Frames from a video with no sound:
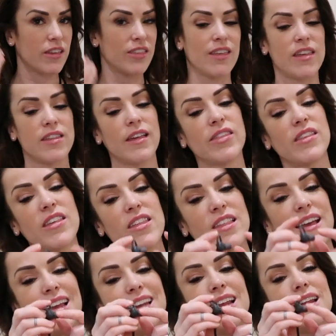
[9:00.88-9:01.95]
like this and this is
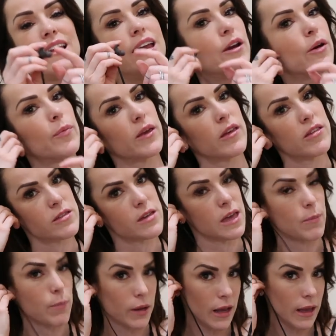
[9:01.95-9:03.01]
like a little earpiece to
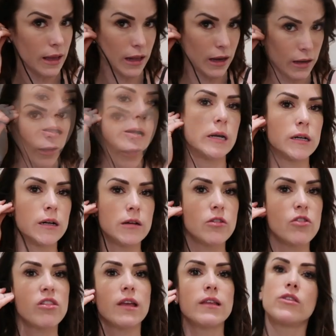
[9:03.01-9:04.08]
keep it in and I
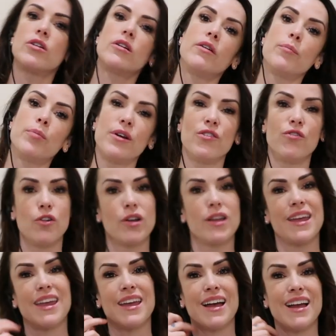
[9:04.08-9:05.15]
just think they're pretty
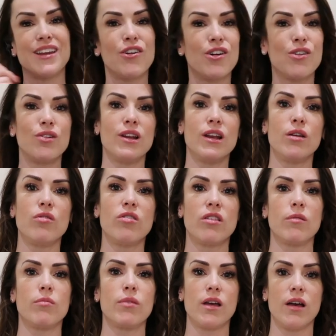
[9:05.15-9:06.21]
funky and you're not going to lose
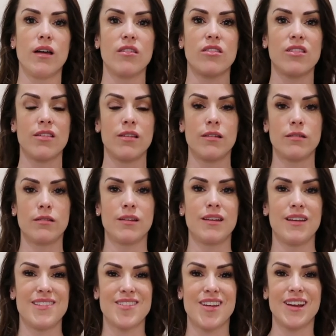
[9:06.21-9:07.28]
them because
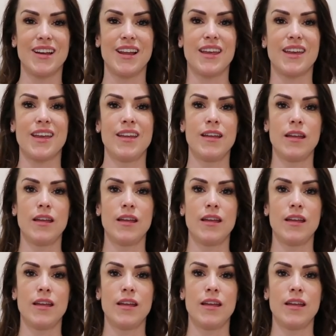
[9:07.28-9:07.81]
it's kind of like